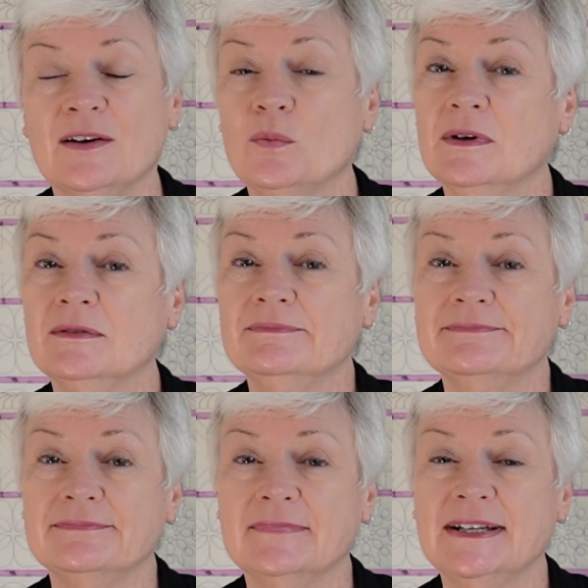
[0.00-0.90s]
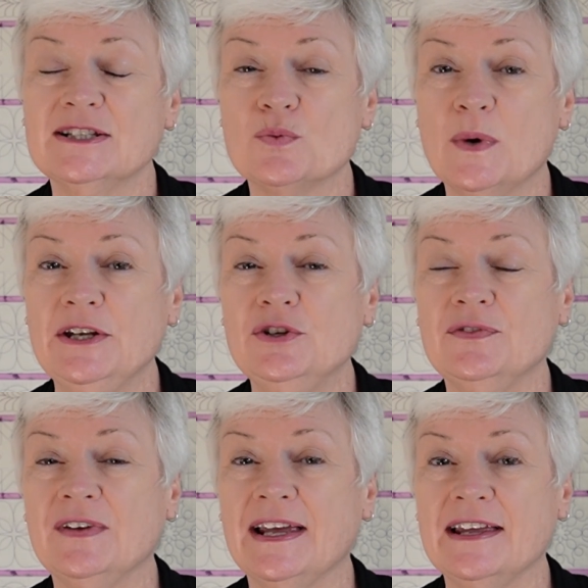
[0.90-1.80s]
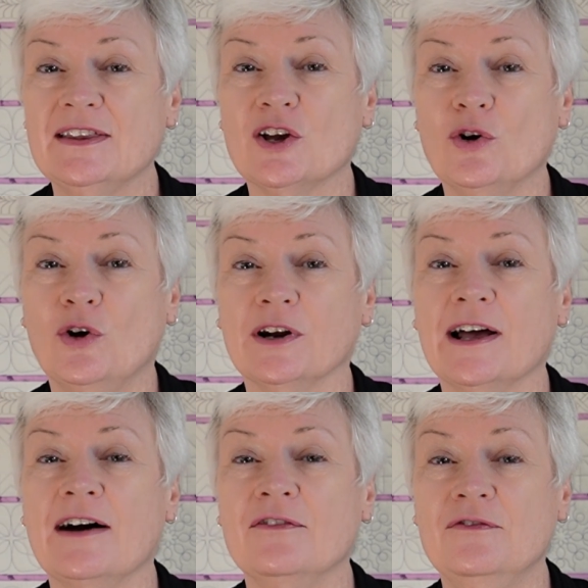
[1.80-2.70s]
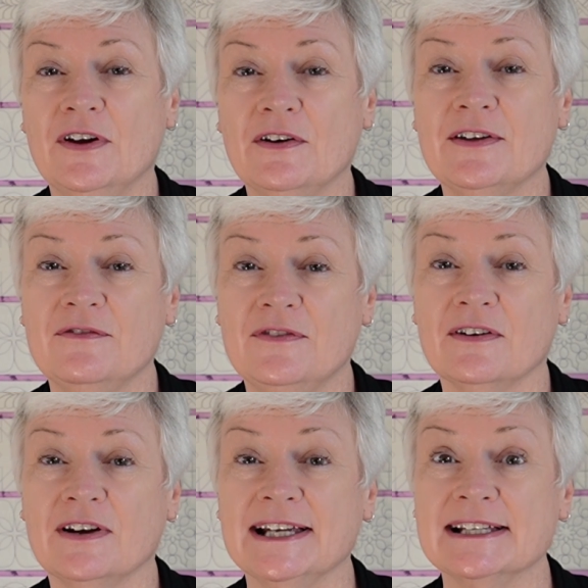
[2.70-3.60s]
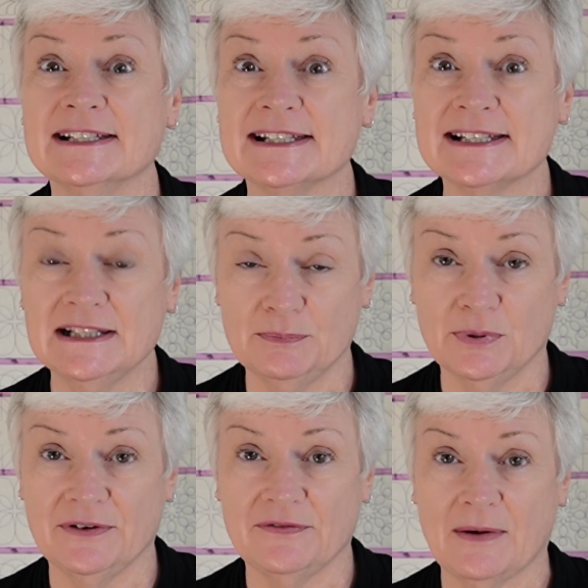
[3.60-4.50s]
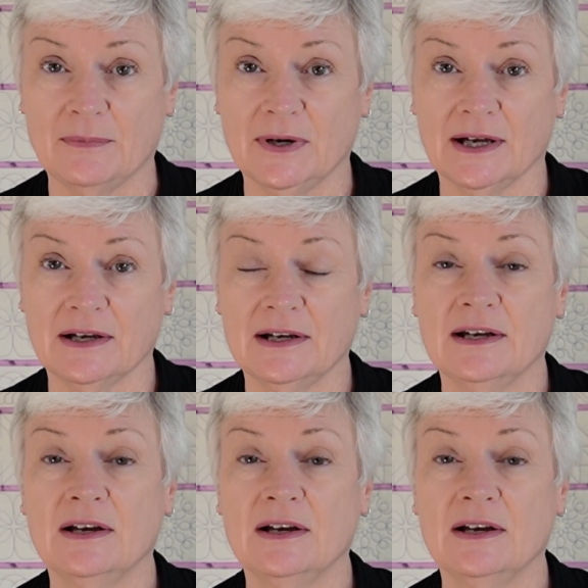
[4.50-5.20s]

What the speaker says: well, it's when you've either got a very slippery fabric,